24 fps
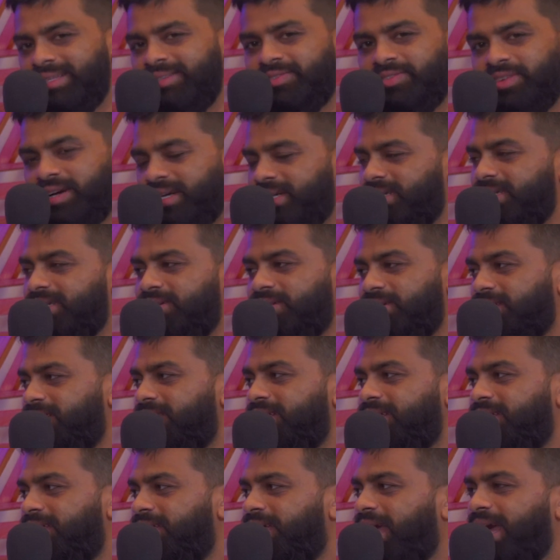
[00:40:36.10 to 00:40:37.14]
this fucker,
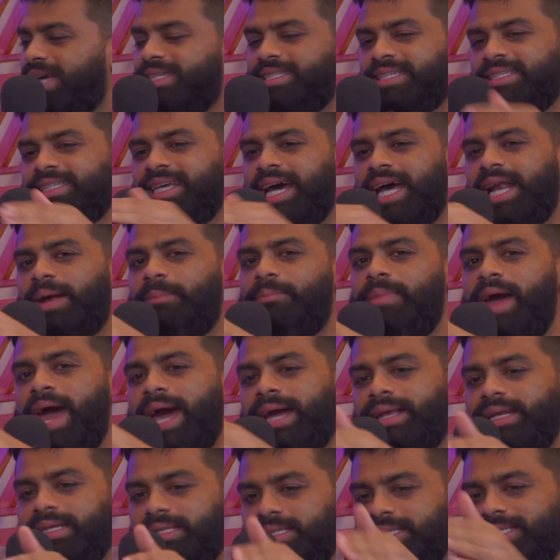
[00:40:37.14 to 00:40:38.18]
it's just got a
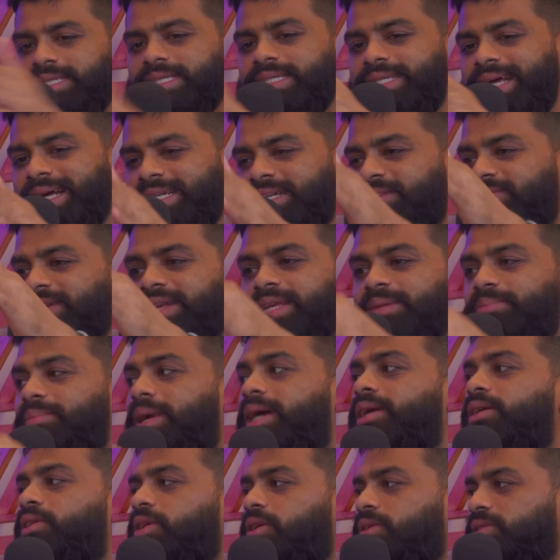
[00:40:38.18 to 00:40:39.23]
magnet to detect if any
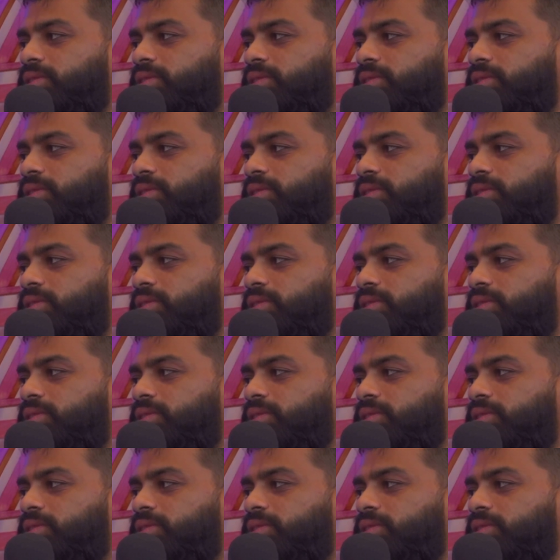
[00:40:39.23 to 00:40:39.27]
metal